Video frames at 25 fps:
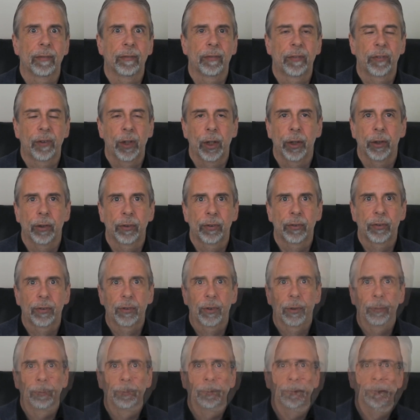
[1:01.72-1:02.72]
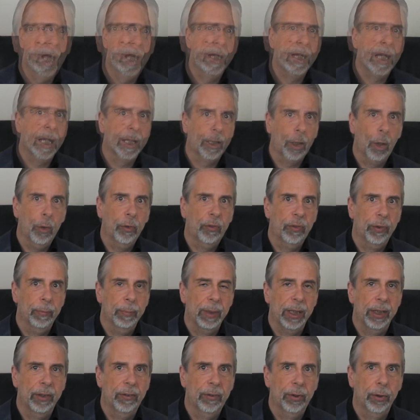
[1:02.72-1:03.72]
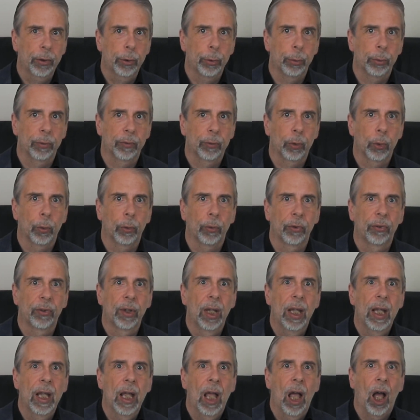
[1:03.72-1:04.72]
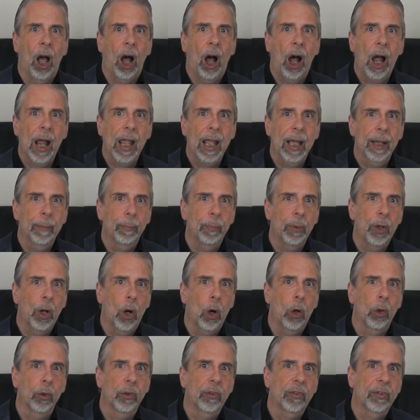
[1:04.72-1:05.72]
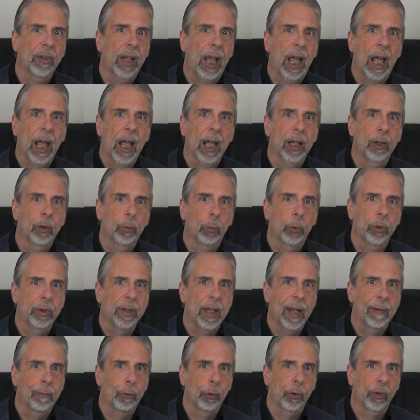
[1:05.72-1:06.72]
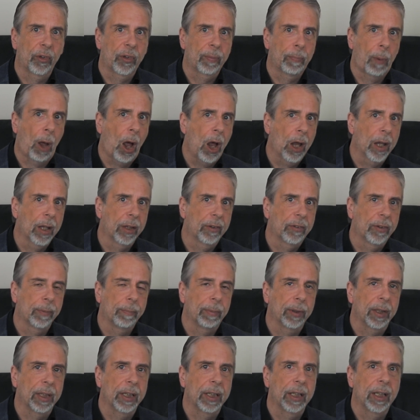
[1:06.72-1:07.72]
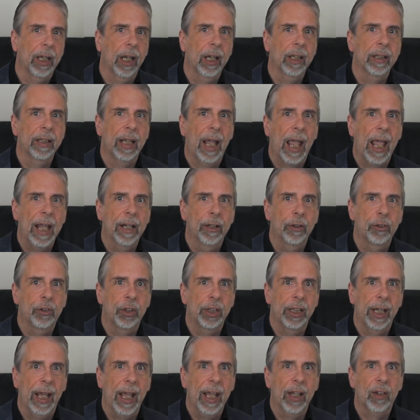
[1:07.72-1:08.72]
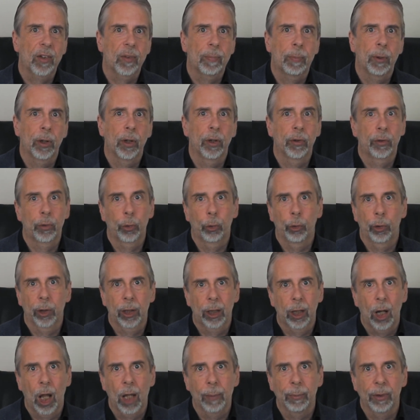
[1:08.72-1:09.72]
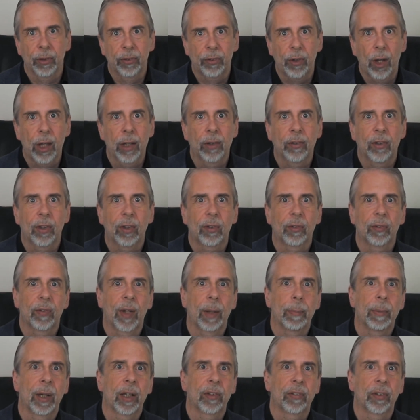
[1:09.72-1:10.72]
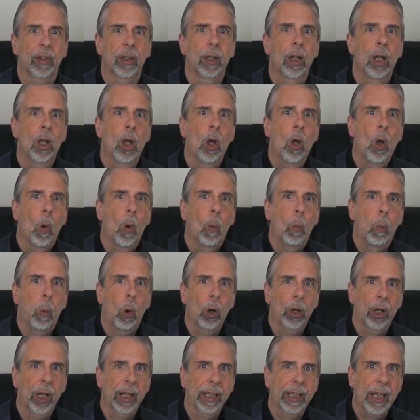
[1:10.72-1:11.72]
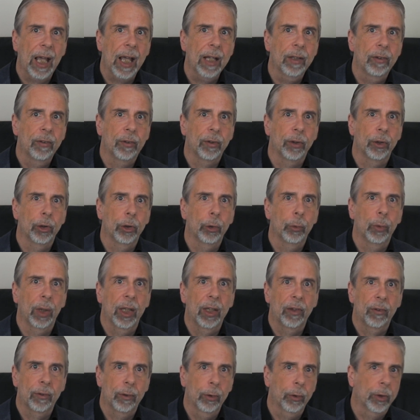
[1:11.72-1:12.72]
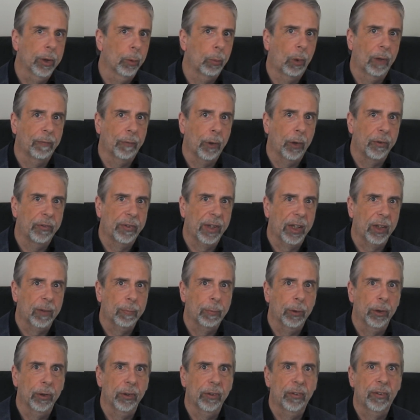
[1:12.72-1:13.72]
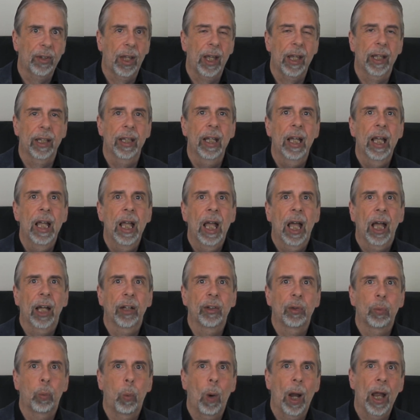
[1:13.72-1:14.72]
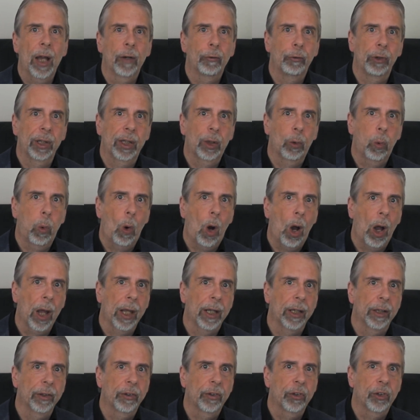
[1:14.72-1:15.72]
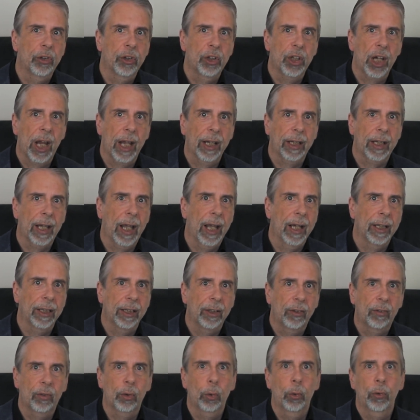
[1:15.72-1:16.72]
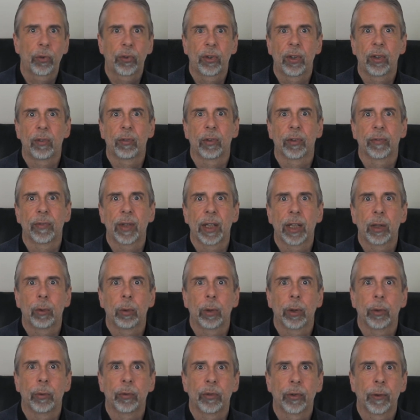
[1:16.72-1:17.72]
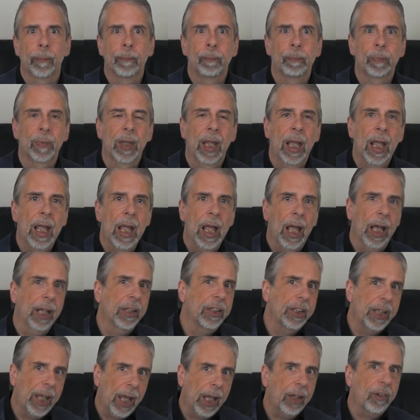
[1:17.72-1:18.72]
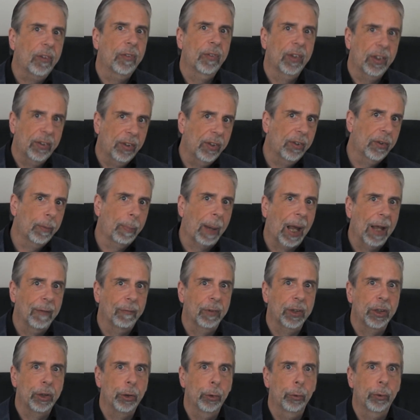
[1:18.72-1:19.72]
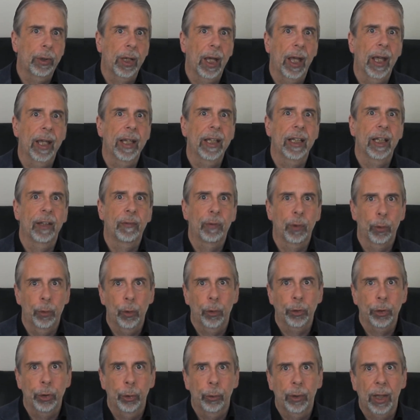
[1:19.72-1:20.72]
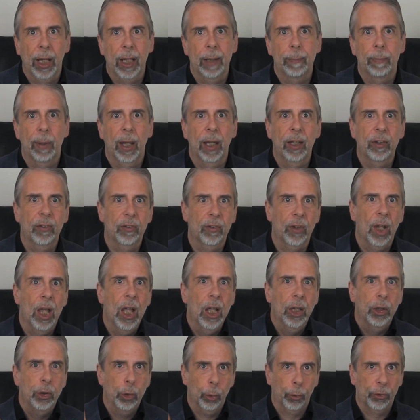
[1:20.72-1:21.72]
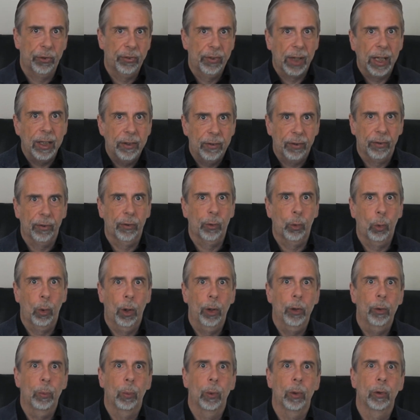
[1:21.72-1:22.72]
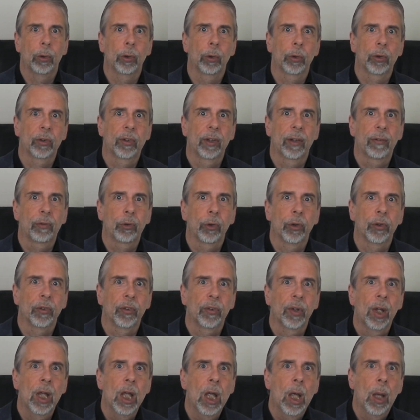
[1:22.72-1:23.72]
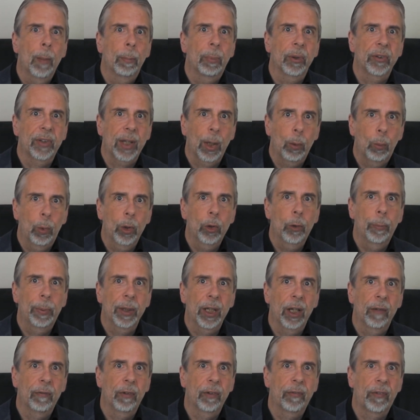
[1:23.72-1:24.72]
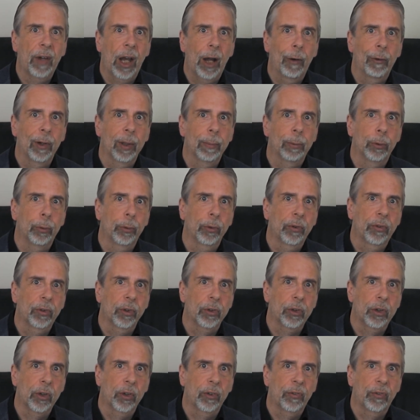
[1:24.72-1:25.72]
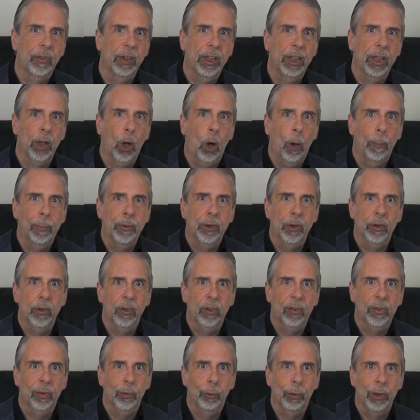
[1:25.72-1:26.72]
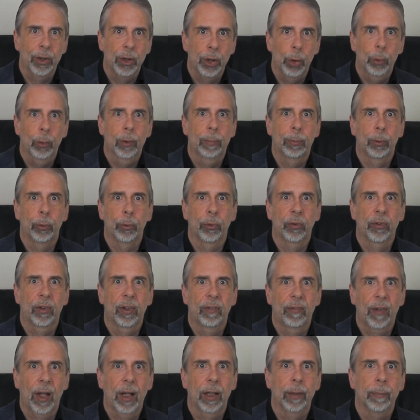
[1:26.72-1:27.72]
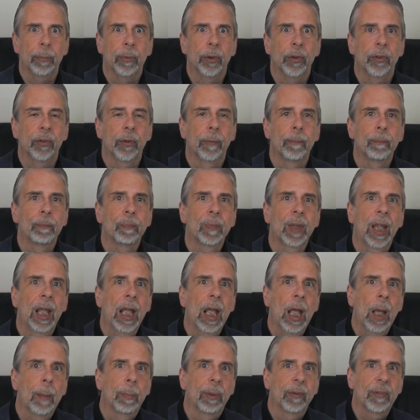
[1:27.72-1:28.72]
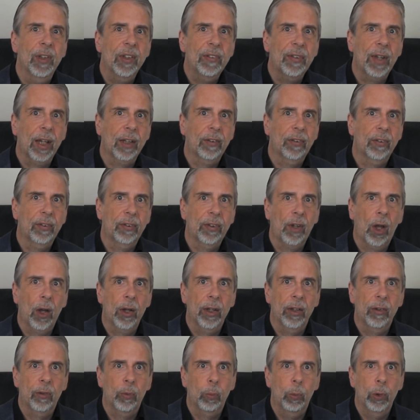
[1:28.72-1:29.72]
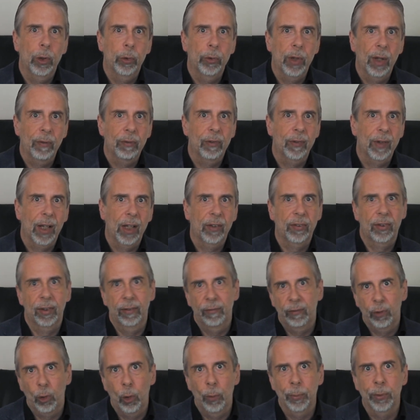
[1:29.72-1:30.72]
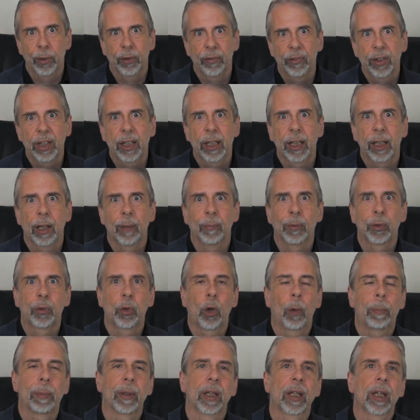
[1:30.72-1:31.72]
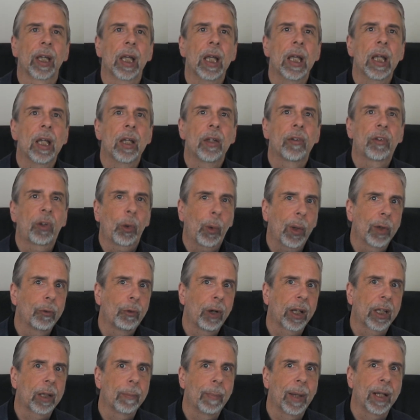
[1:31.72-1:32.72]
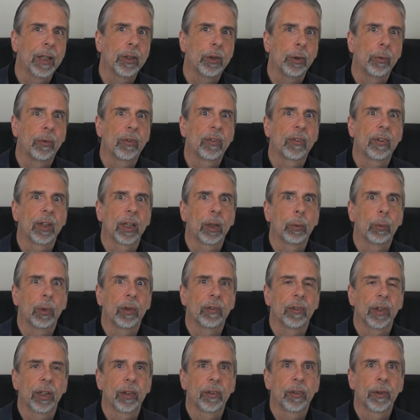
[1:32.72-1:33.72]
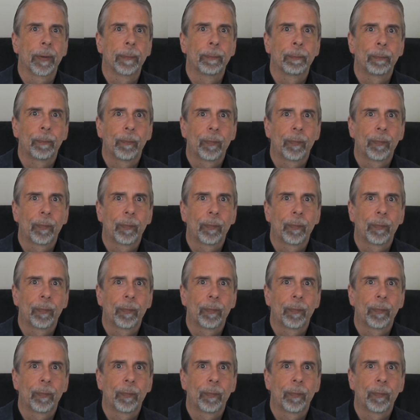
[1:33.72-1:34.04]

it first. And that goes for me too, of course. I am not and would never aspire to be an energy expert or a climate scientist for that matter. What I can do is look at what those experts say and, where required, check any sources that they quote. And yes, this is about the UK. If you're not UK based, your status quo will look different. But there will be other variables, such as the options for renewables development. But this exercise will nevertheless inform your thinking on the topic, so I recommend you stick with it.